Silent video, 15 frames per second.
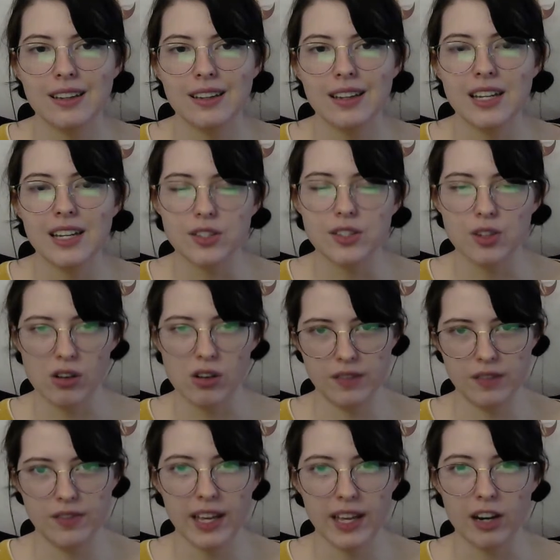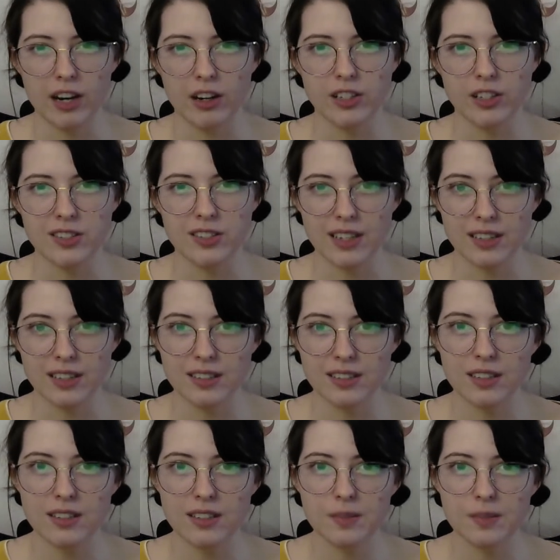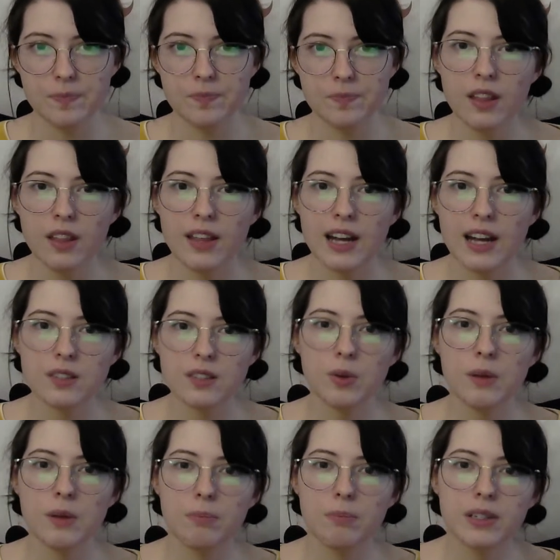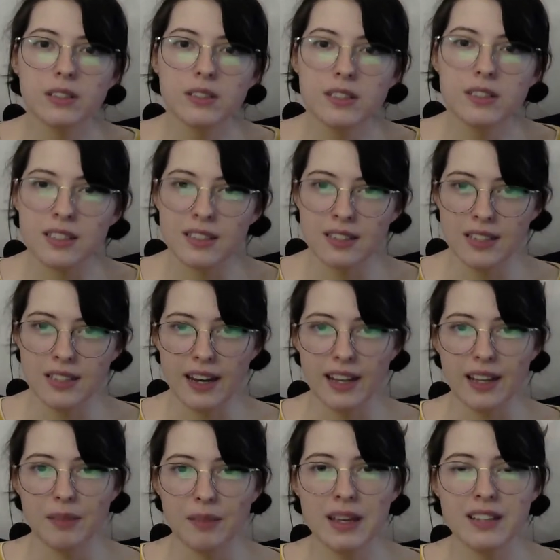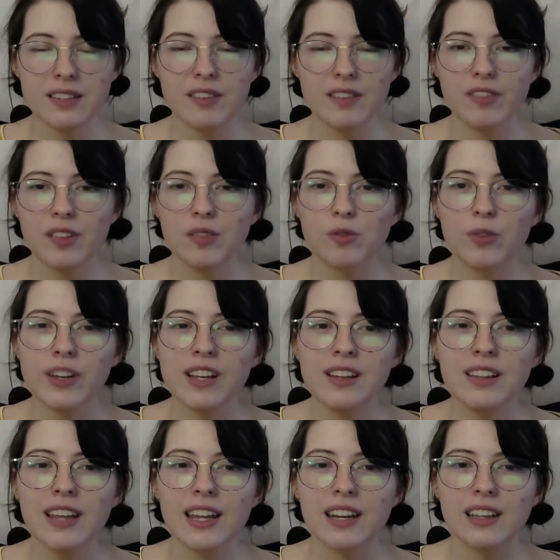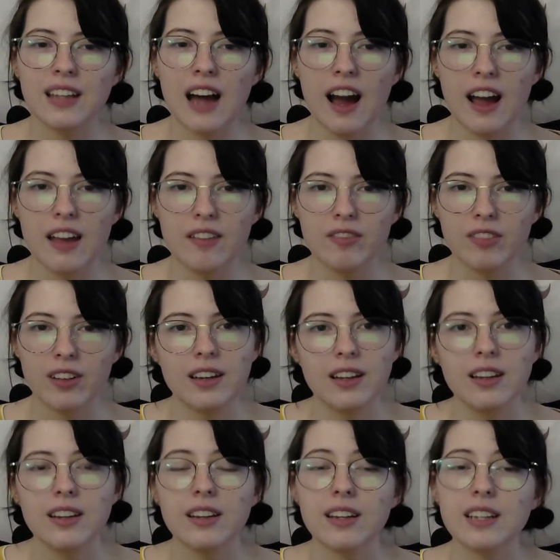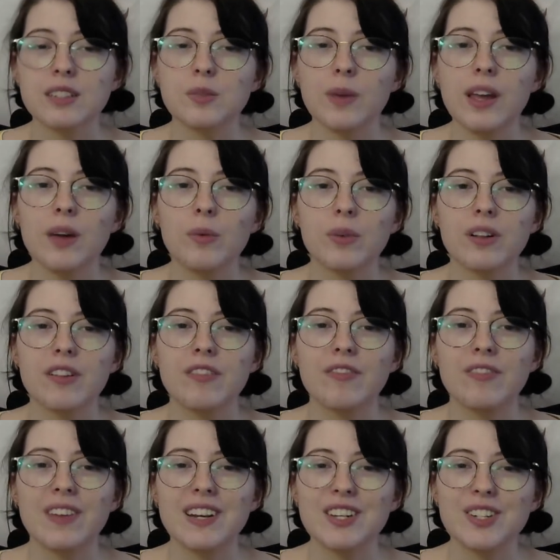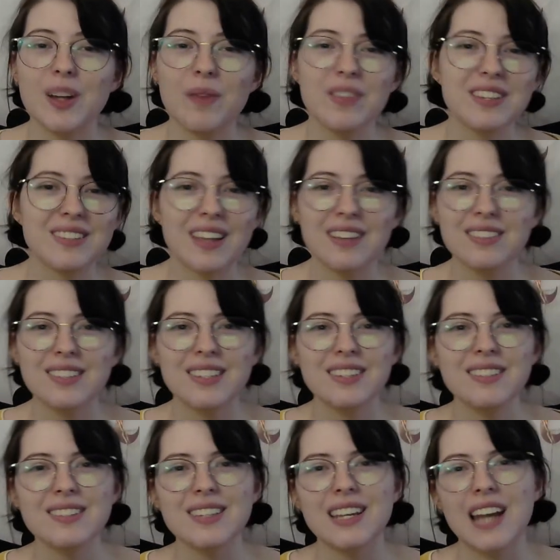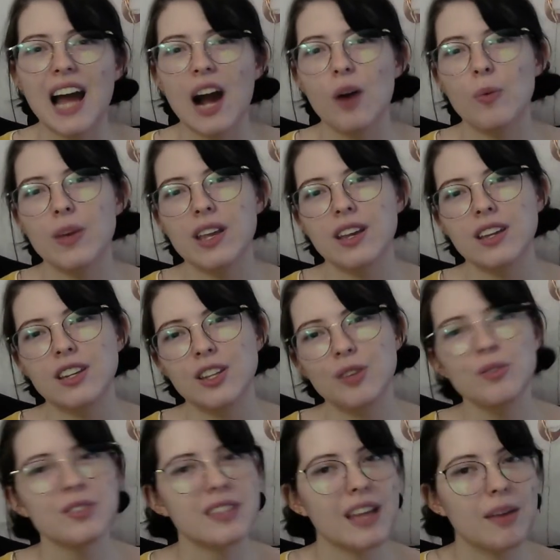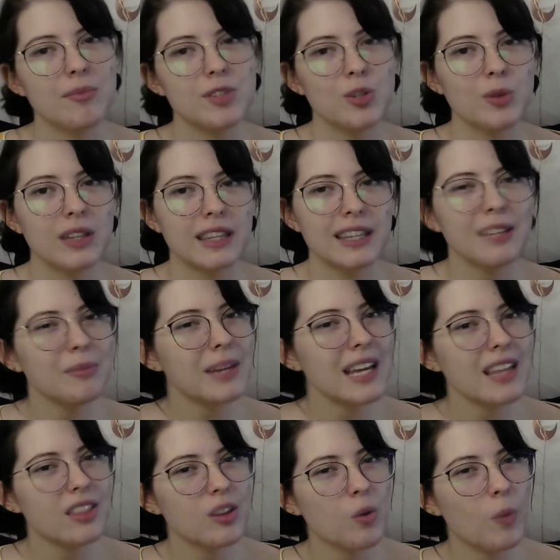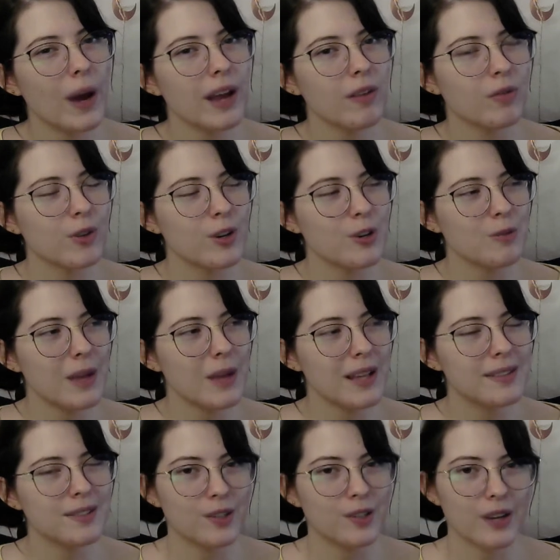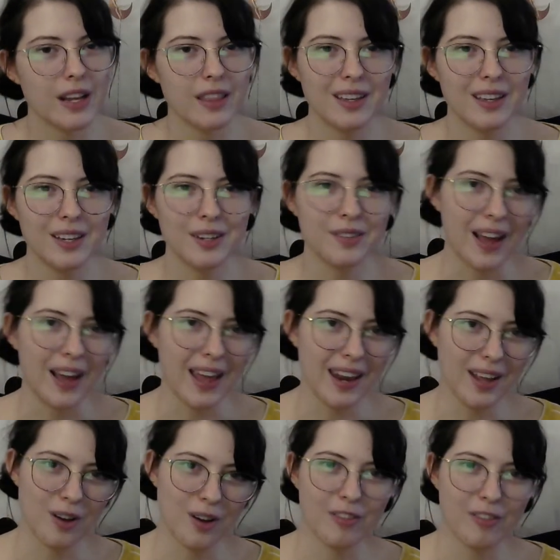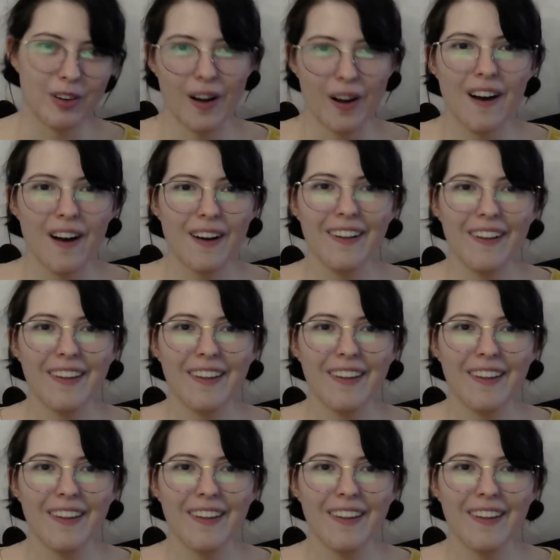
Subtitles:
It's all of the character's senses. That's what builds a setting, makes it feel real and alive. Next week, we'll finish up the senses and how we can use them to eliminate the white room and strengthen your writing overall.